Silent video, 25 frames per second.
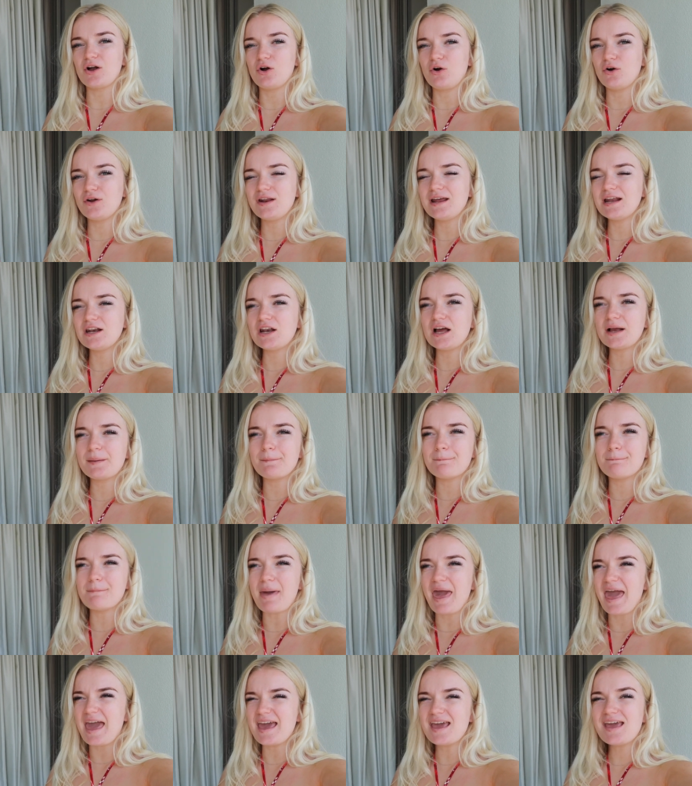I got it in like
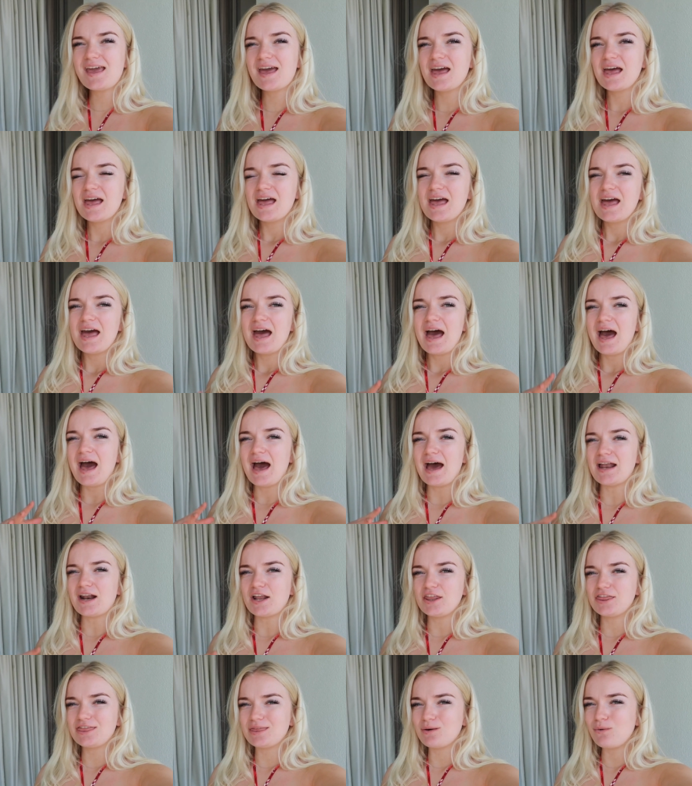May, and
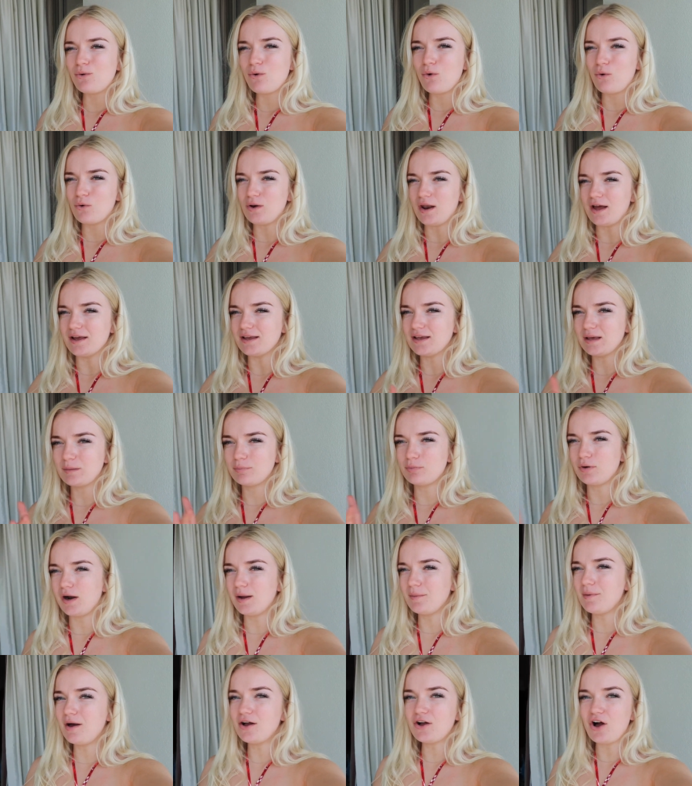I thought like
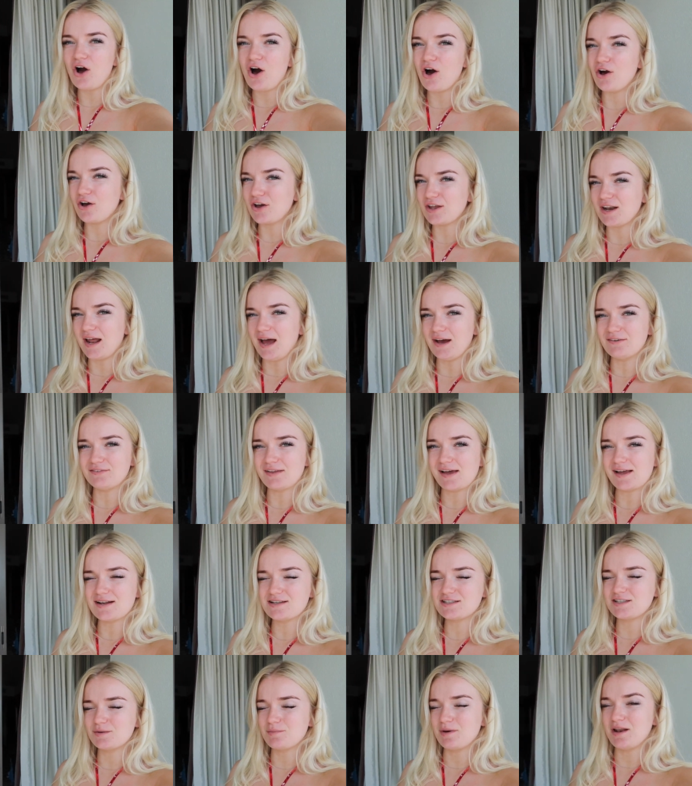Primark aren't gonna have that
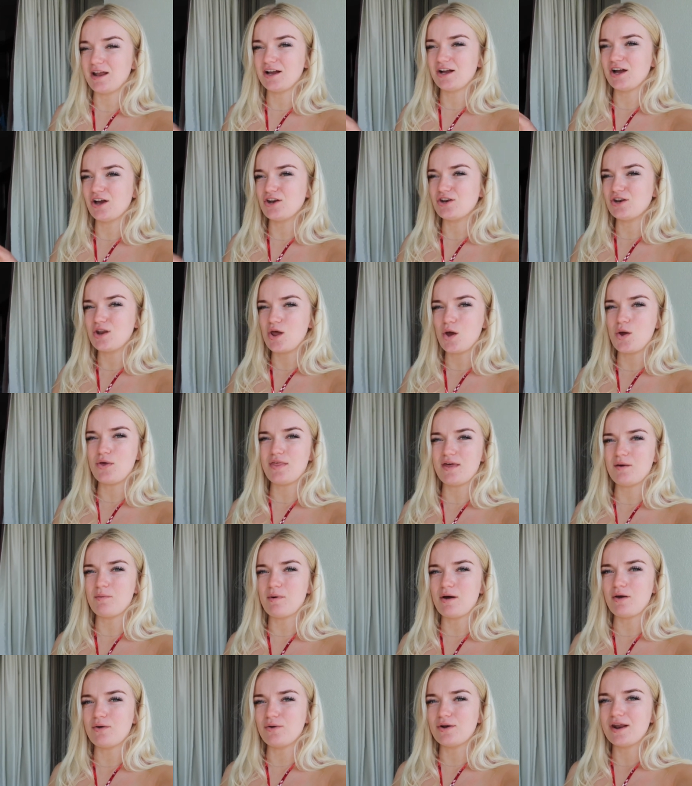in summer, like I know
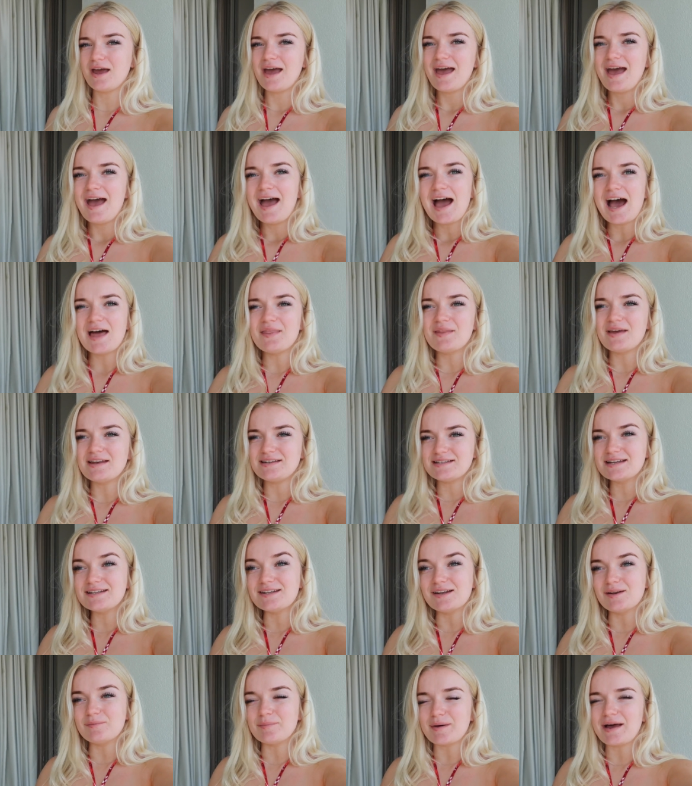they won't, and they
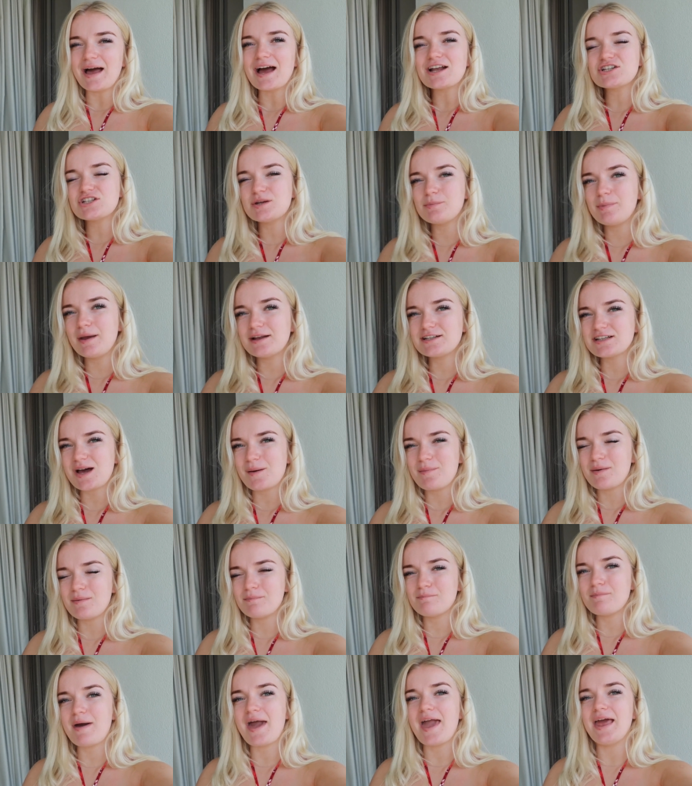didn't, but I actually picked it up
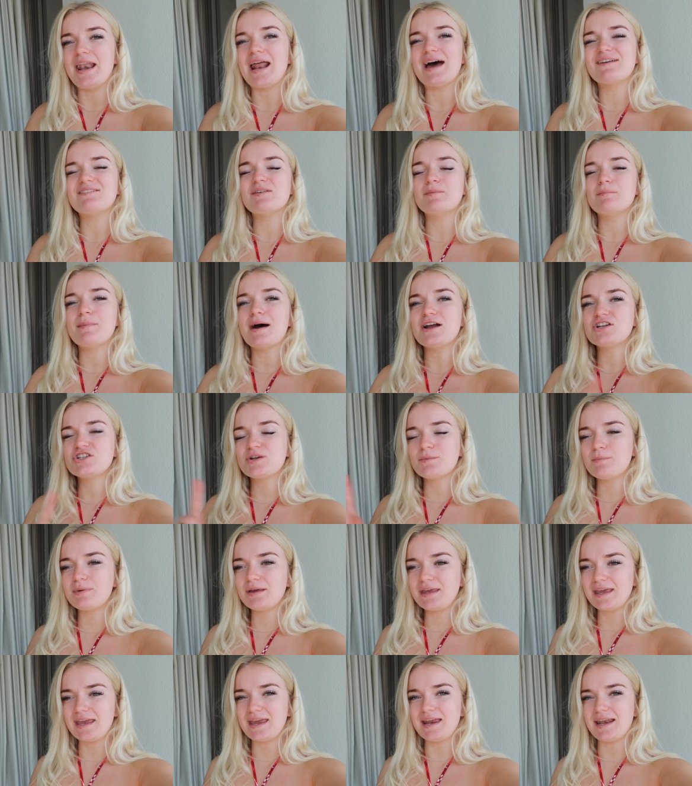in May and have a matching
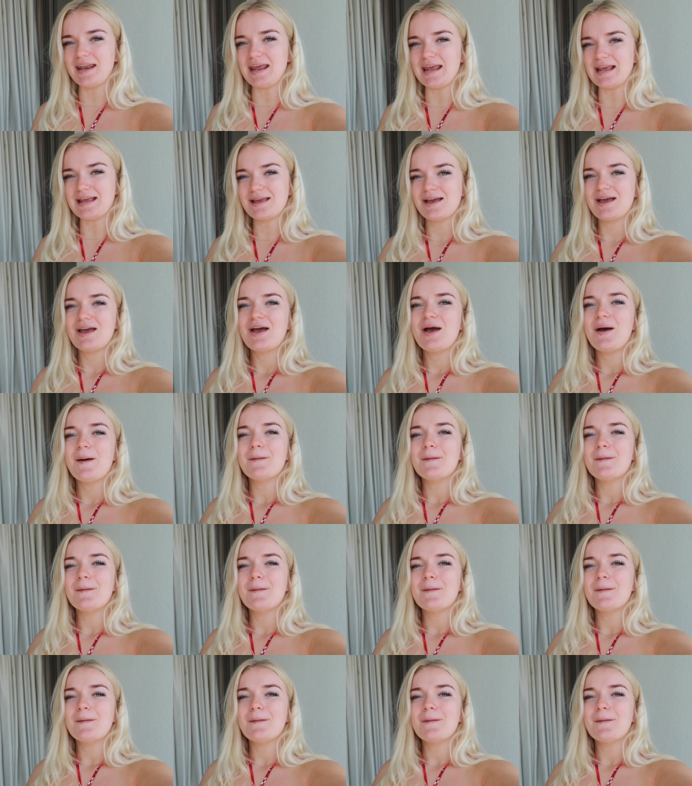bikini,